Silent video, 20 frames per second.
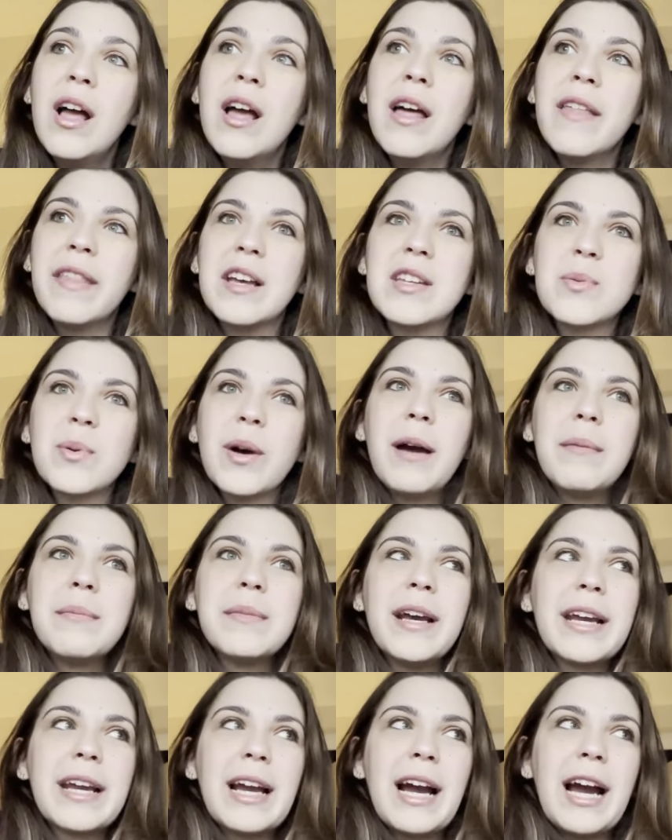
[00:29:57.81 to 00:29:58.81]
That's why I'm
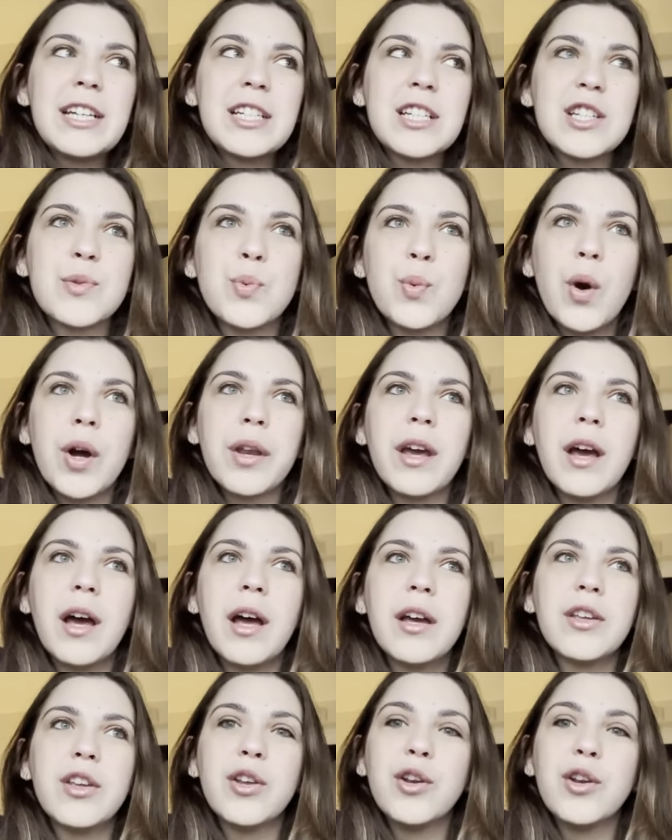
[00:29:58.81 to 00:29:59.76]
like, I just wanna, you